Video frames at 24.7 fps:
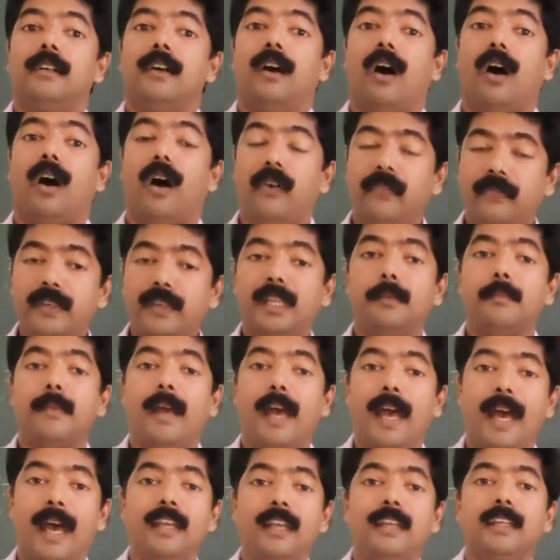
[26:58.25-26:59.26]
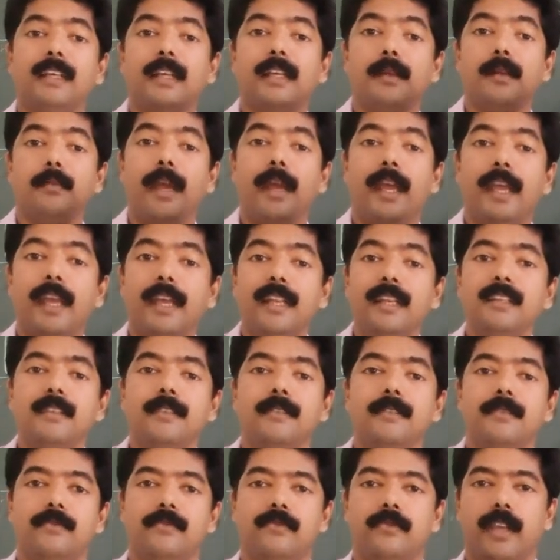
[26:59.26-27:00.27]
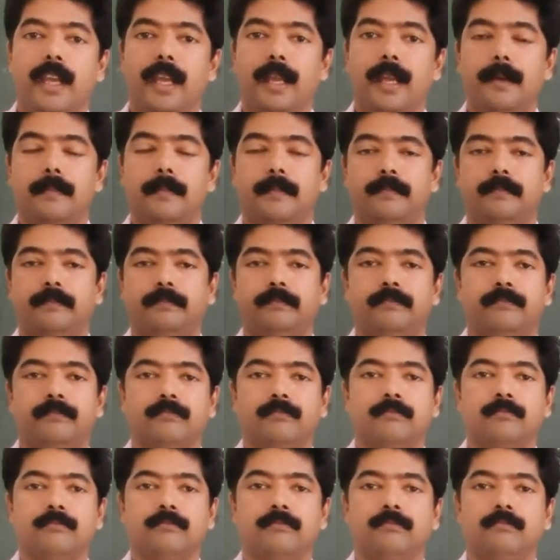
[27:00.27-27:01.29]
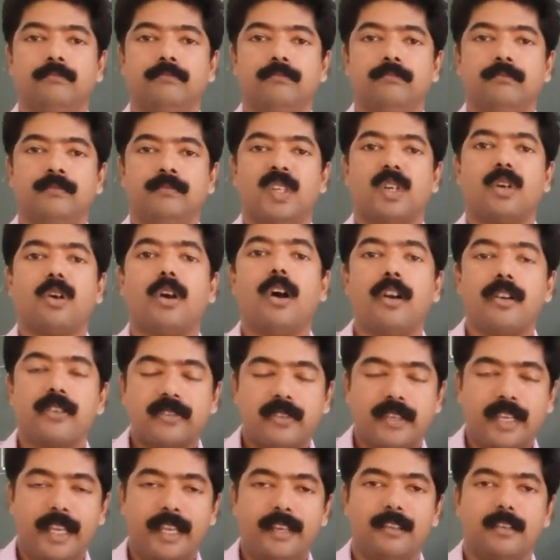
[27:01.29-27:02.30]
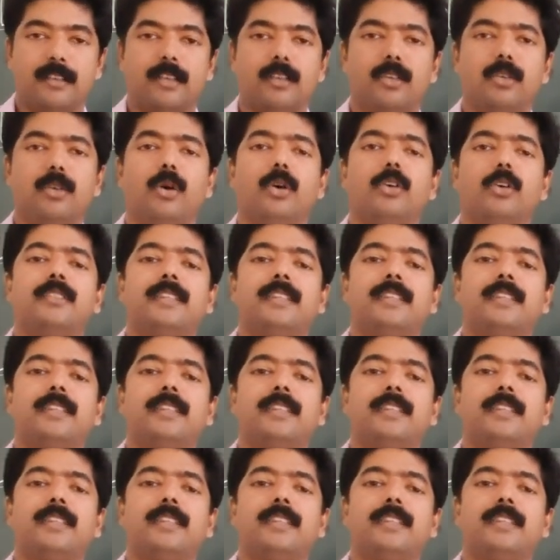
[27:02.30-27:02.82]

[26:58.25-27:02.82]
of demand remain same. Constant, no